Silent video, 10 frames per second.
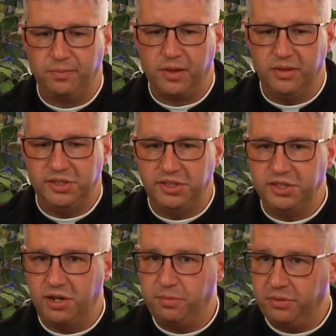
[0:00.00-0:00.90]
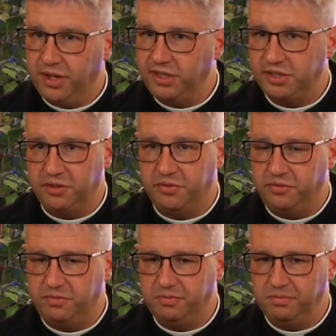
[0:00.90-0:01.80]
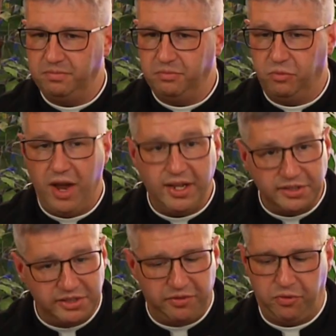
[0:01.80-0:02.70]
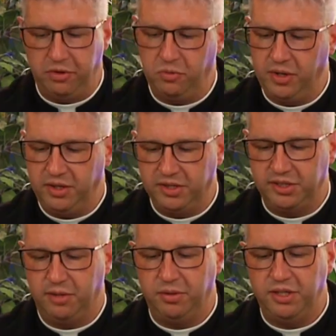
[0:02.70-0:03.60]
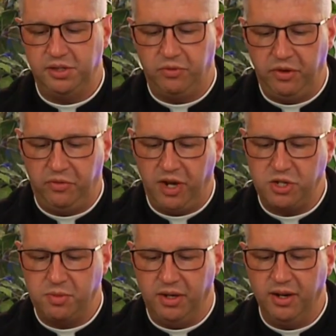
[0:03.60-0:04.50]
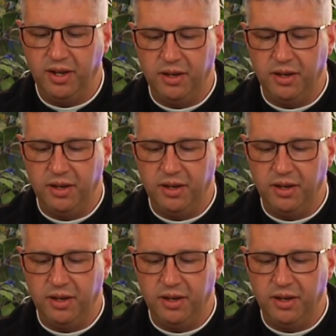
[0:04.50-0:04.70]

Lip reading: This is our place of rest for the week. This is our place of refreshment.